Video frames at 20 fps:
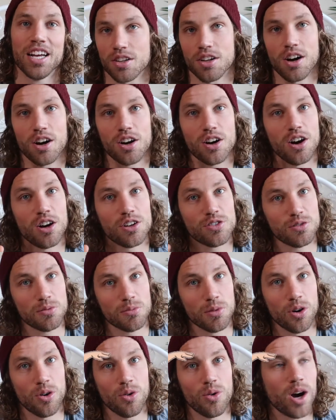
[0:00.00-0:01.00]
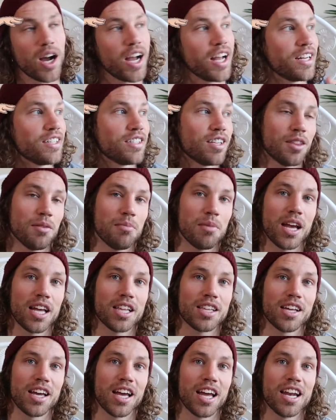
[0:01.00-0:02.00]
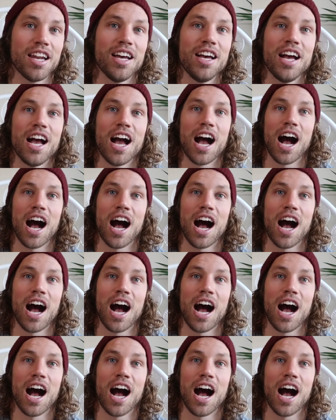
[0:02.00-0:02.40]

Long hauls from Hawaii to the mainland.